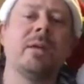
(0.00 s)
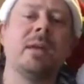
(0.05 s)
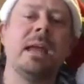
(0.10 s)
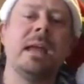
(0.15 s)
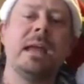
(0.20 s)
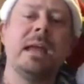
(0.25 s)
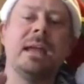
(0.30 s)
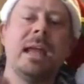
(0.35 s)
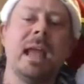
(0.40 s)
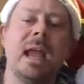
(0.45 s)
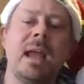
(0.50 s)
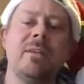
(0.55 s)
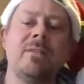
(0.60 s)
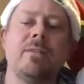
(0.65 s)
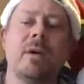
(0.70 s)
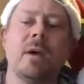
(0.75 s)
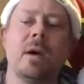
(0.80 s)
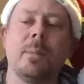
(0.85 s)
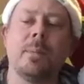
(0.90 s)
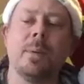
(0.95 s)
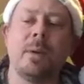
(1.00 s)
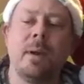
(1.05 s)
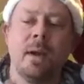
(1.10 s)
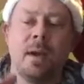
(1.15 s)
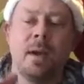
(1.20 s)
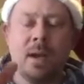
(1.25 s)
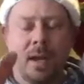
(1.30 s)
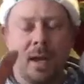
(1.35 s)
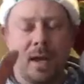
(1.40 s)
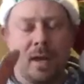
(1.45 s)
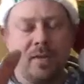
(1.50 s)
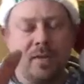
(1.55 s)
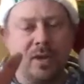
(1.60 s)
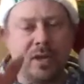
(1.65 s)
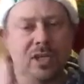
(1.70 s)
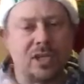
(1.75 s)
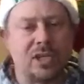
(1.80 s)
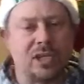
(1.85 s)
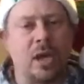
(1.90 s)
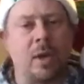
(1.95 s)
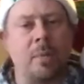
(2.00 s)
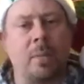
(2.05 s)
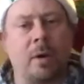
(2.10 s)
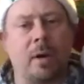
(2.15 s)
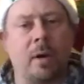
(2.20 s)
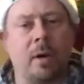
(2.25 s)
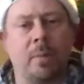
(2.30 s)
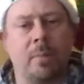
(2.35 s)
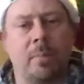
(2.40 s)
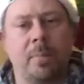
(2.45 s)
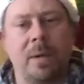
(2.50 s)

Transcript: He gave up the summer